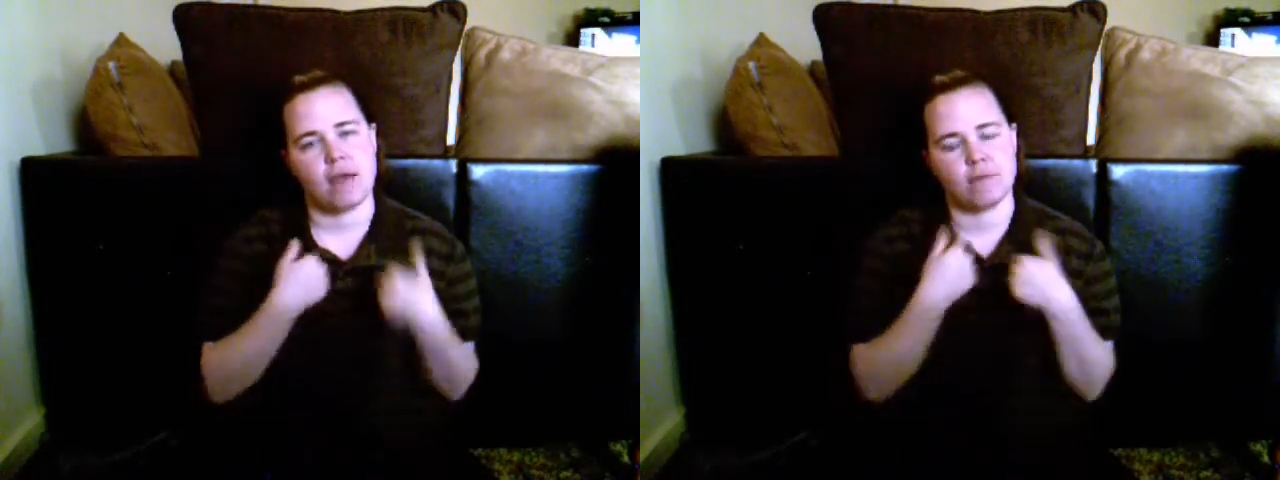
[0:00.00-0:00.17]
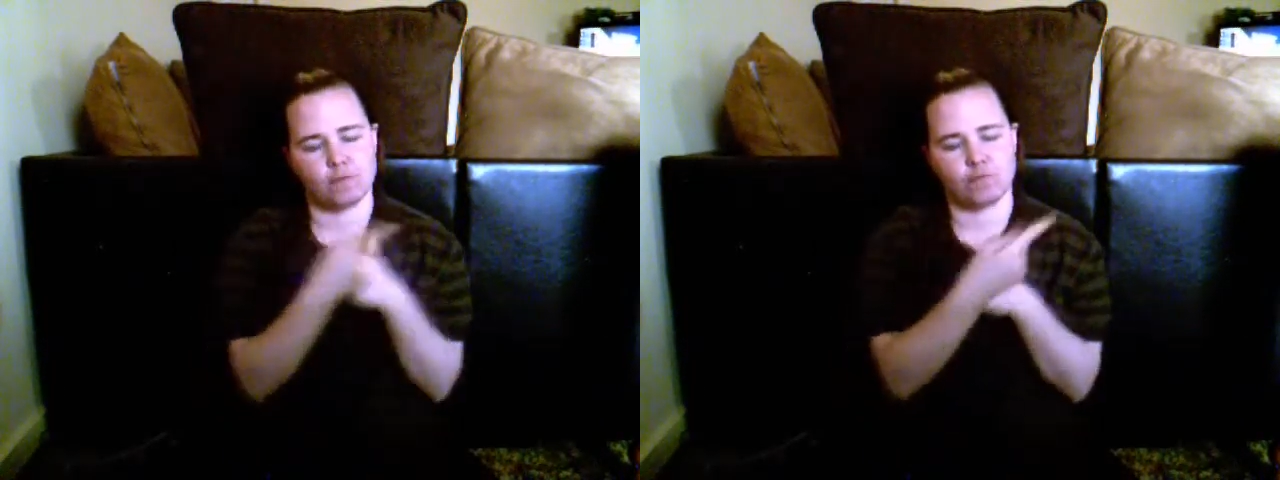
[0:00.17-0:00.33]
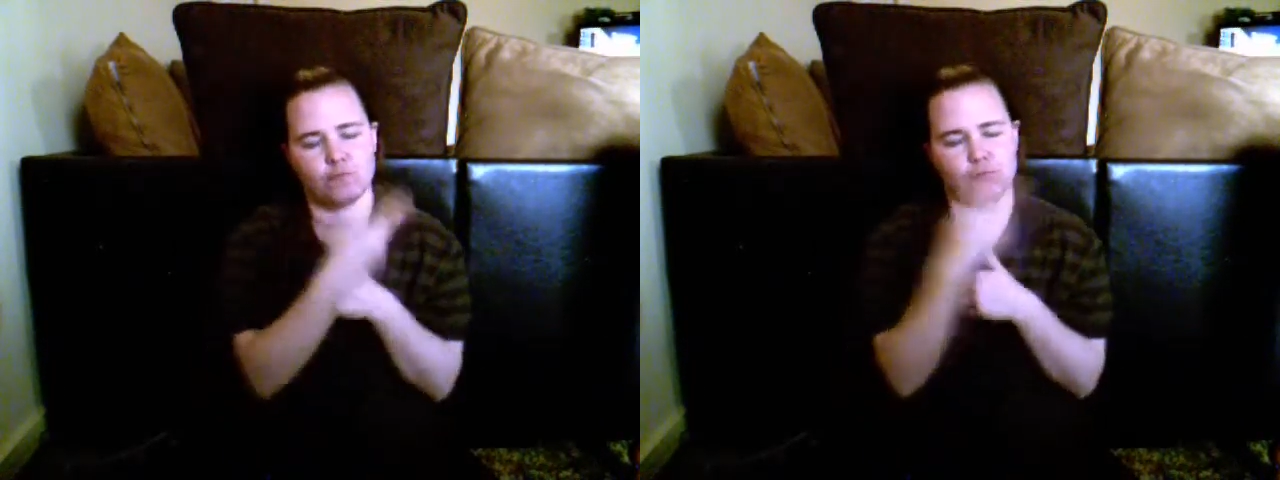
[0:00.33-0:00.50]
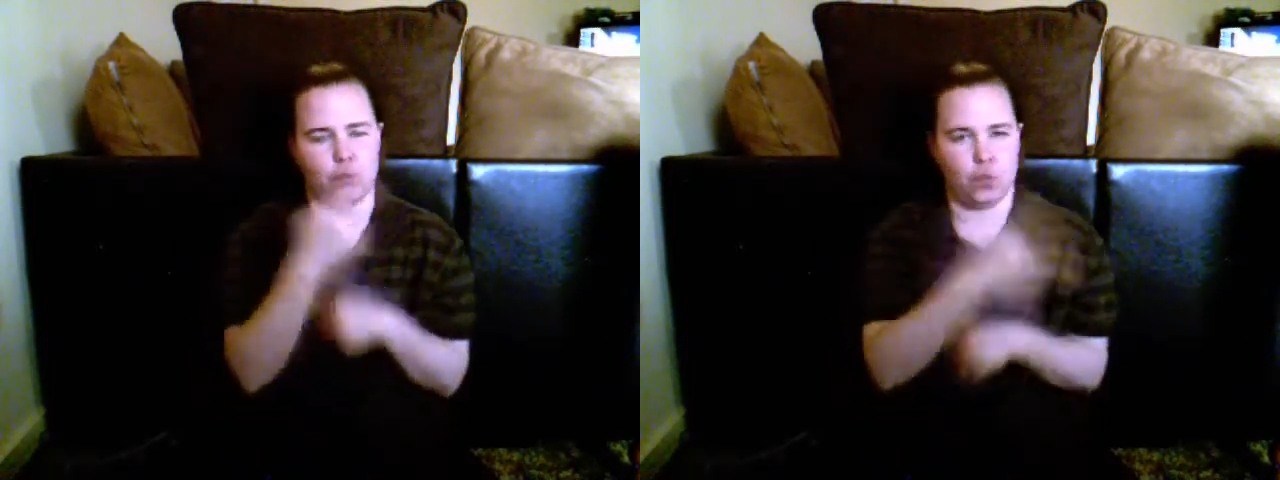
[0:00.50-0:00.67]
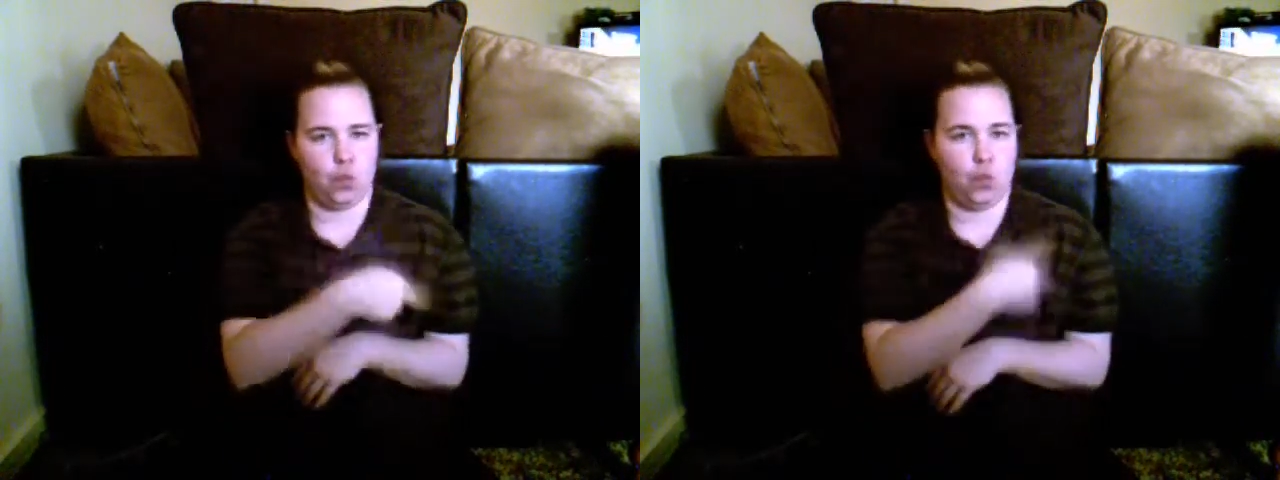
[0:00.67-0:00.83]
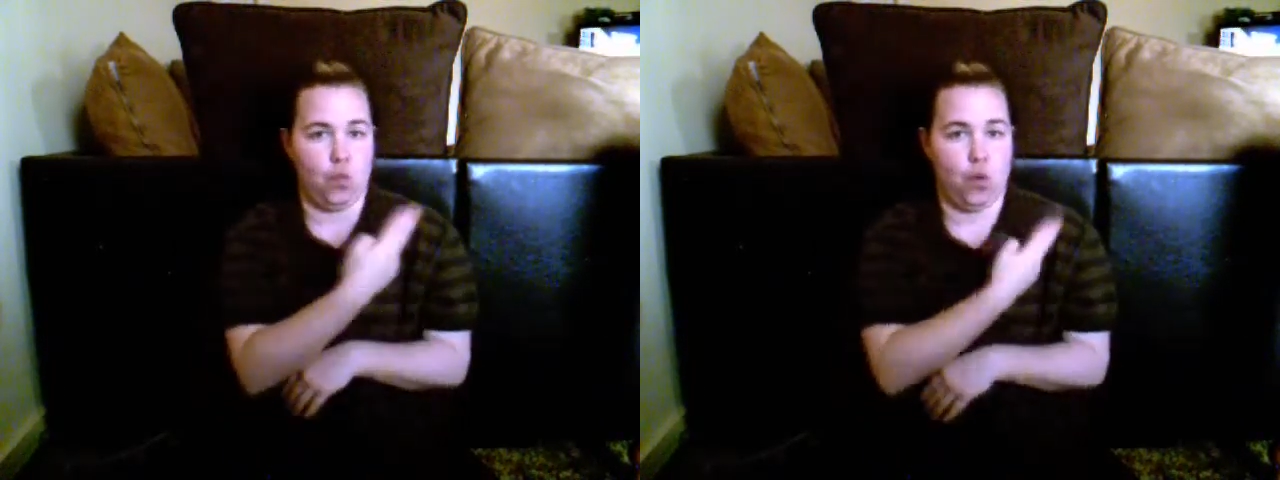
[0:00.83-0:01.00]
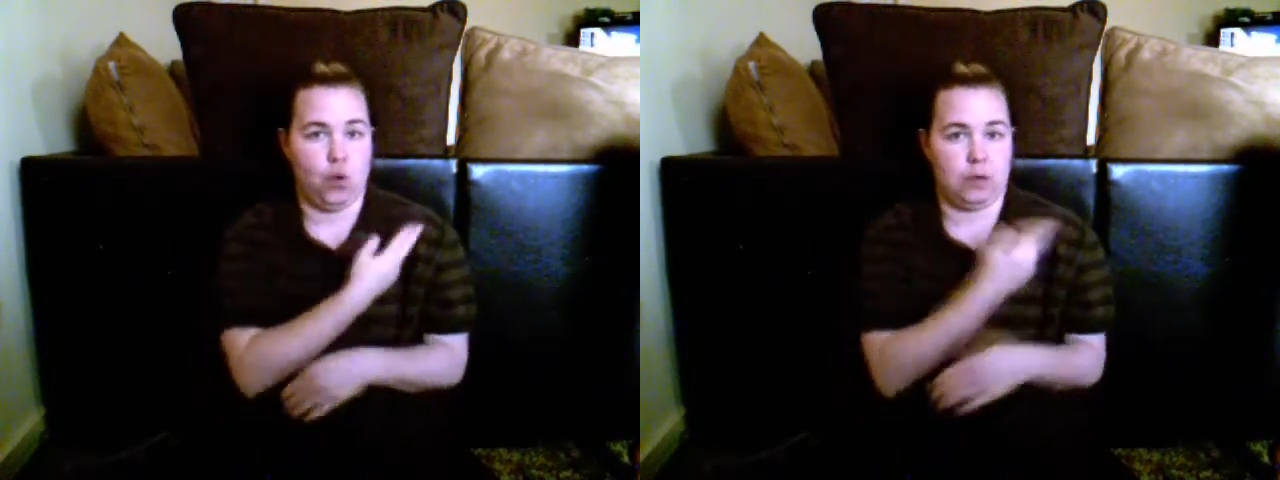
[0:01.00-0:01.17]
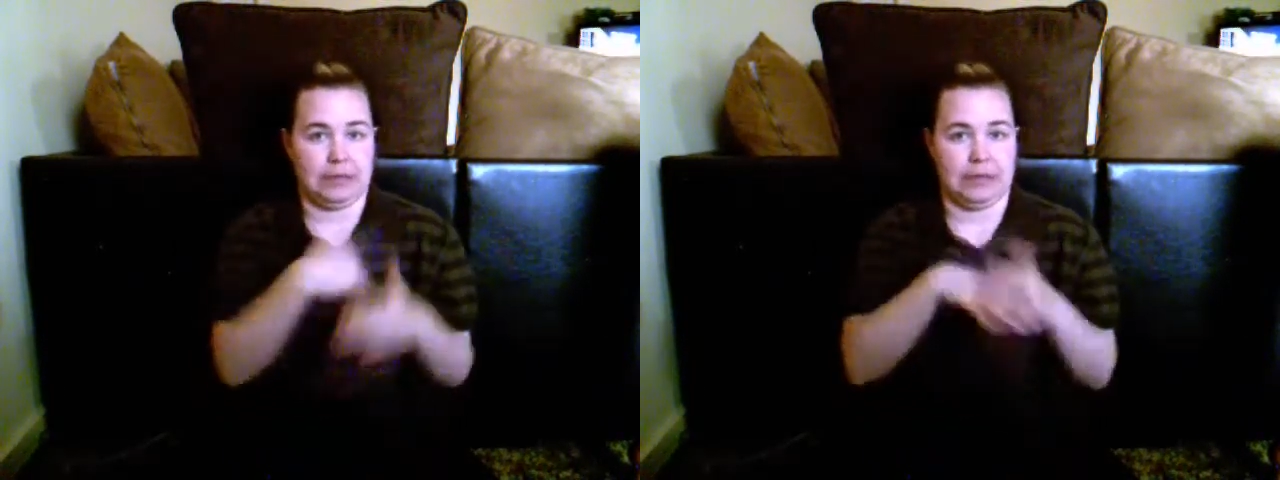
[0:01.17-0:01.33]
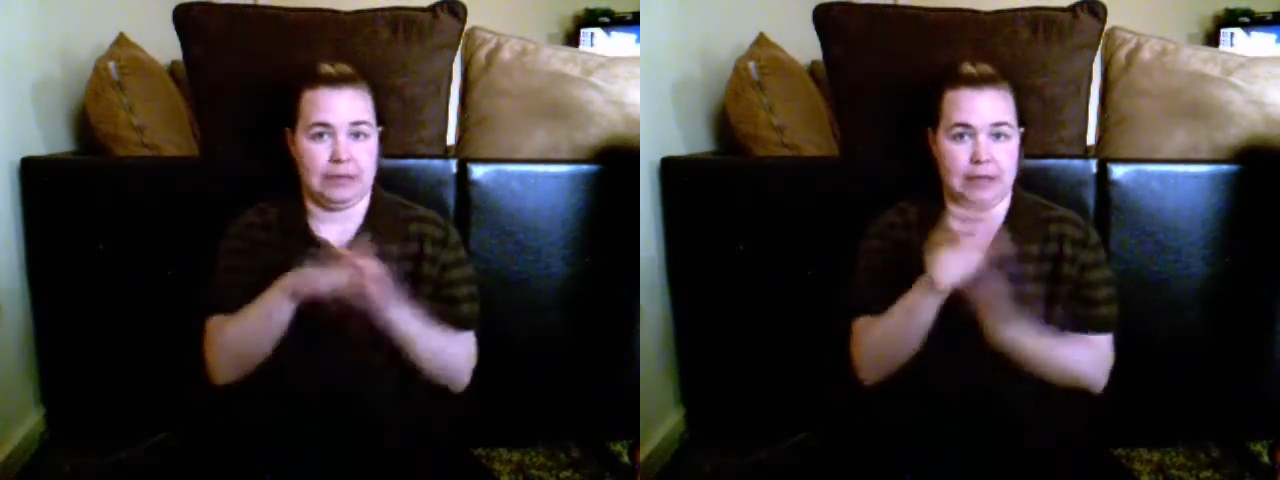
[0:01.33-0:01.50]
assistive technology
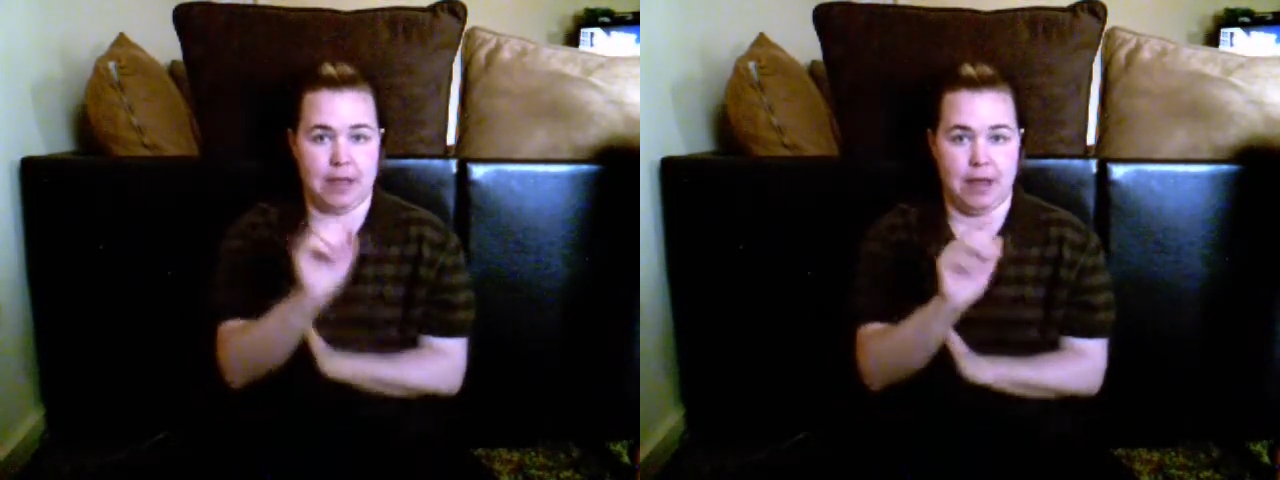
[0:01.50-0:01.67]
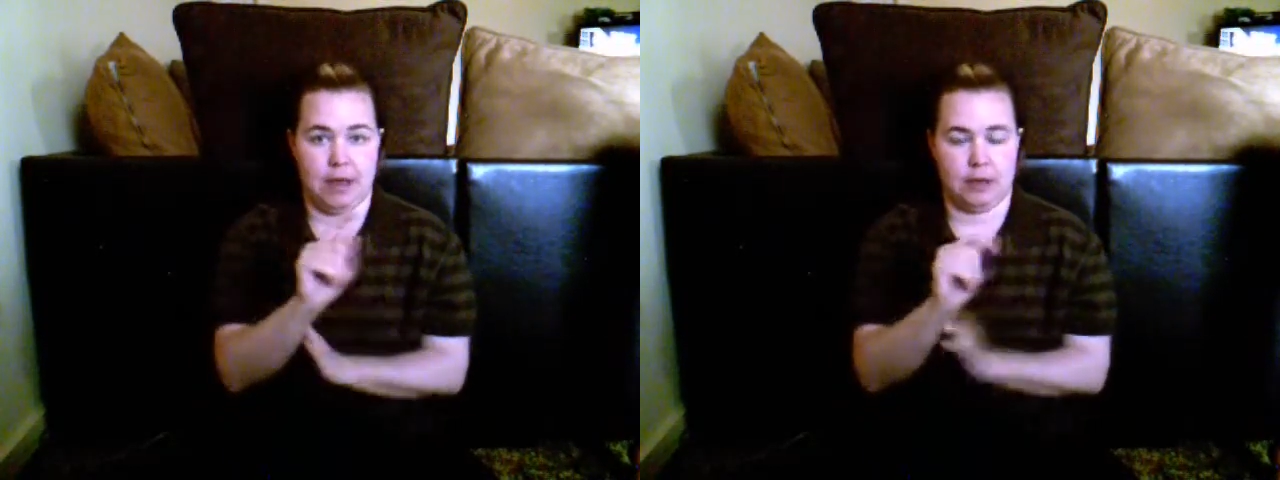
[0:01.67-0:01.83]
process.